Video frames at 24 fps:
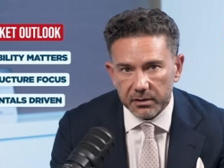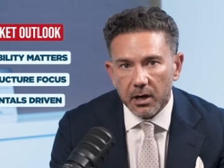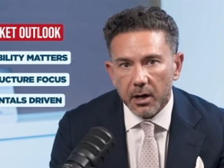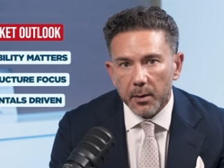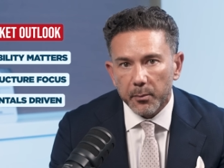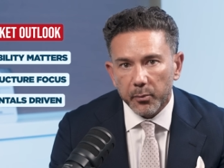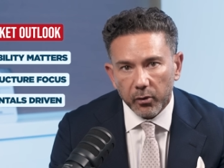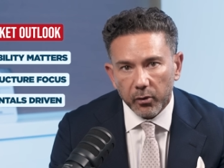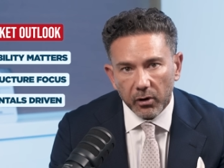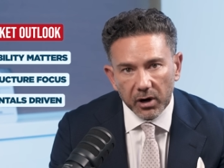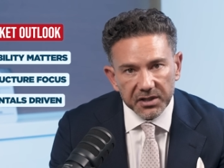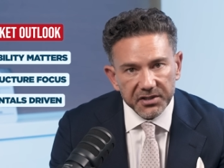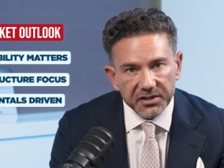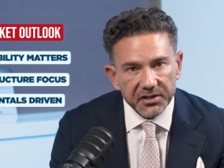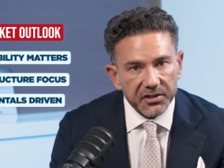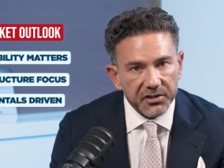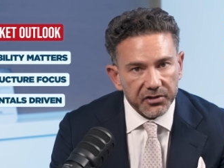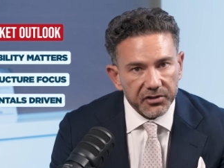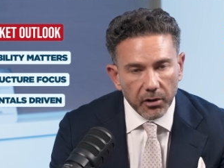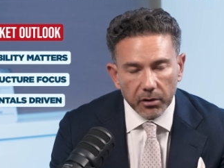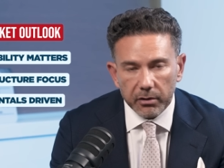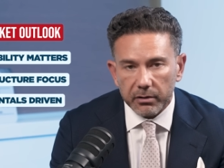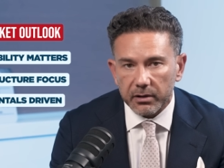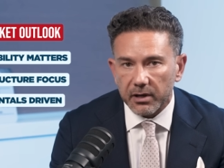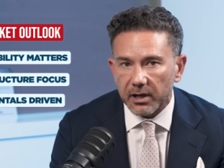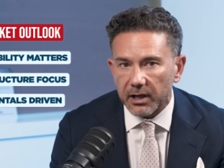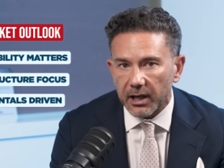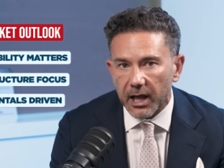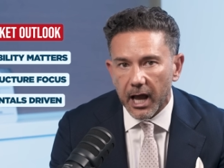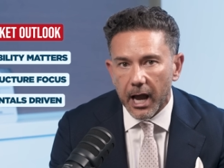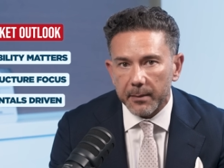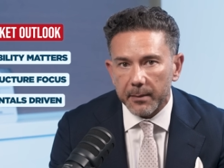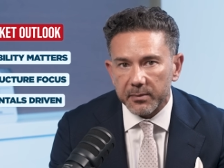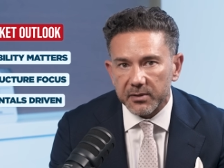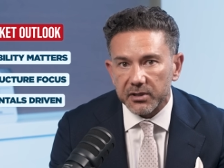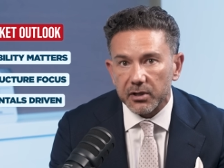Prices don't
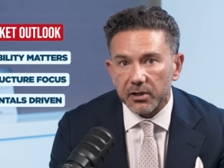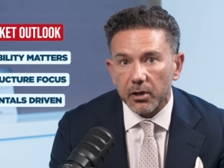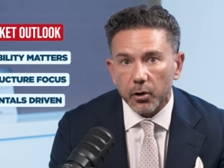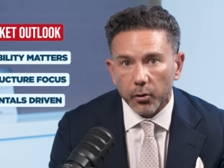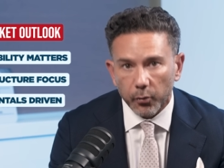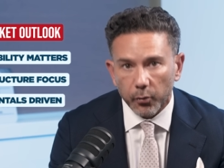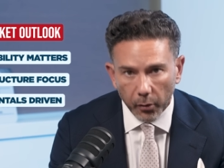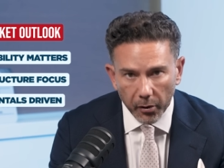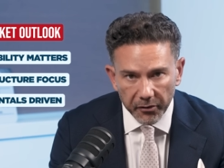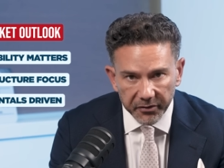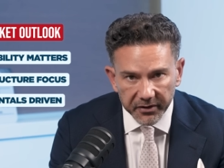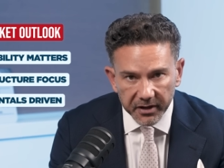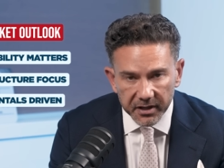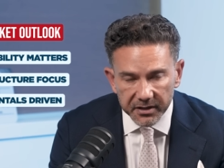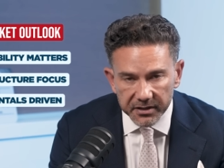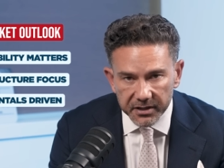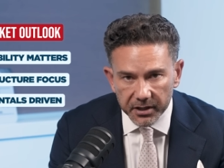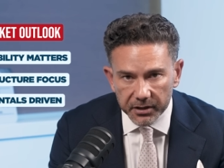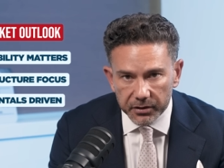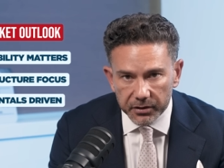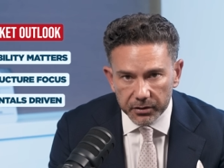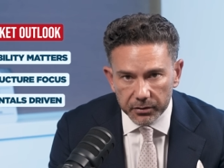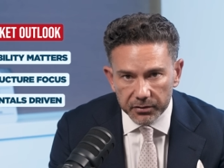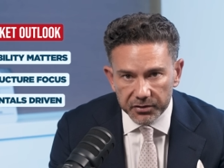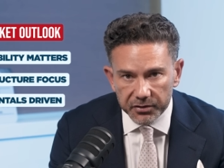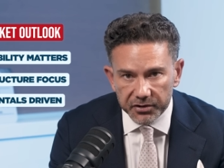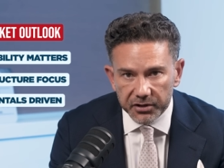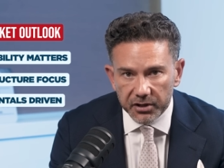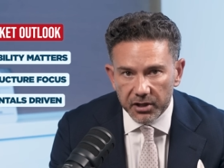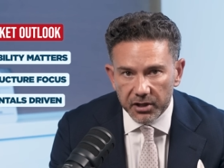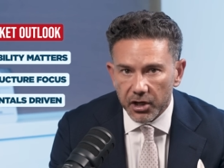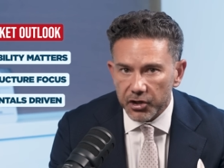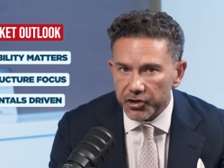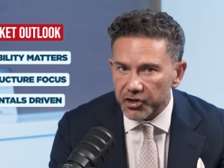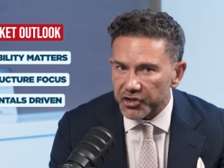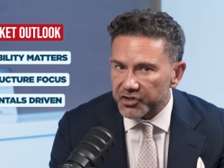collapse. Growth continues,
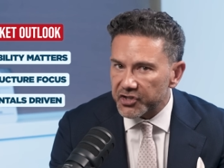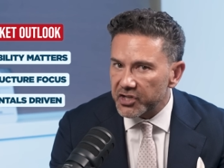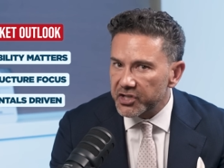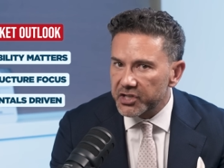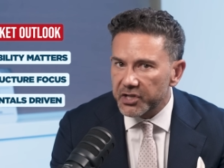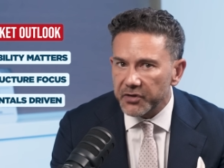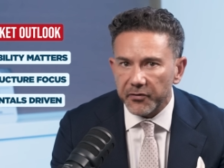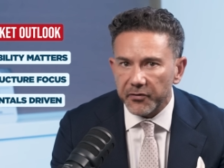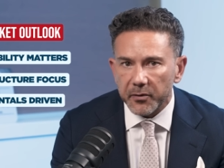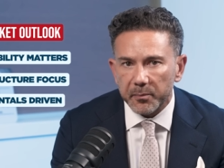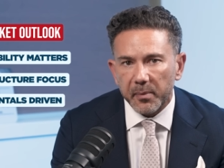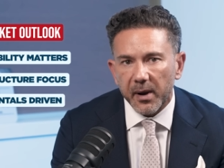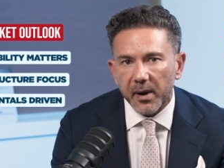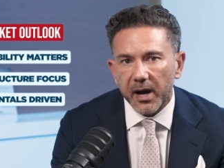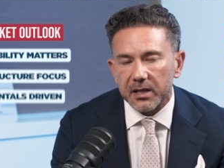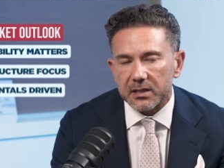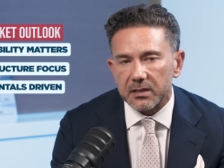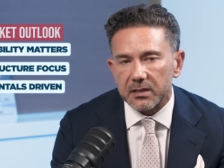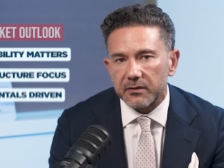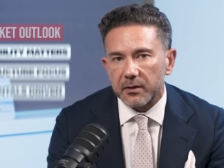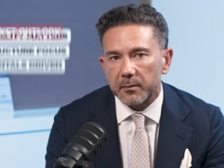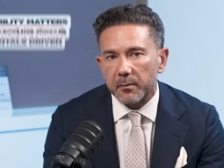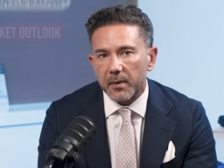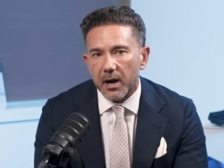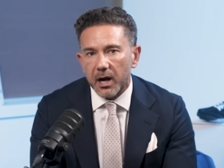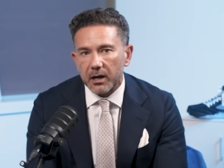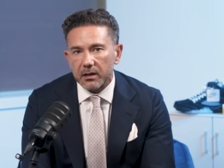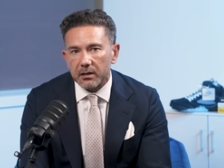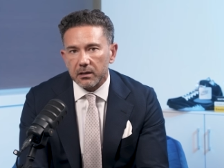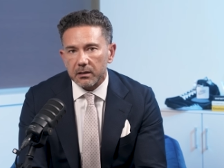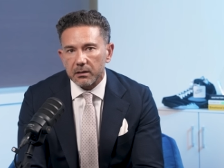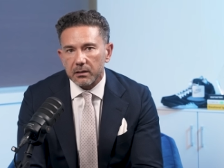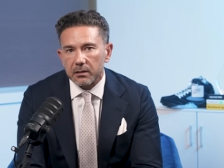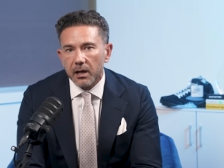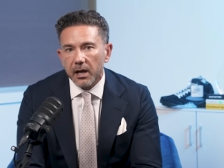just in different parts of the market.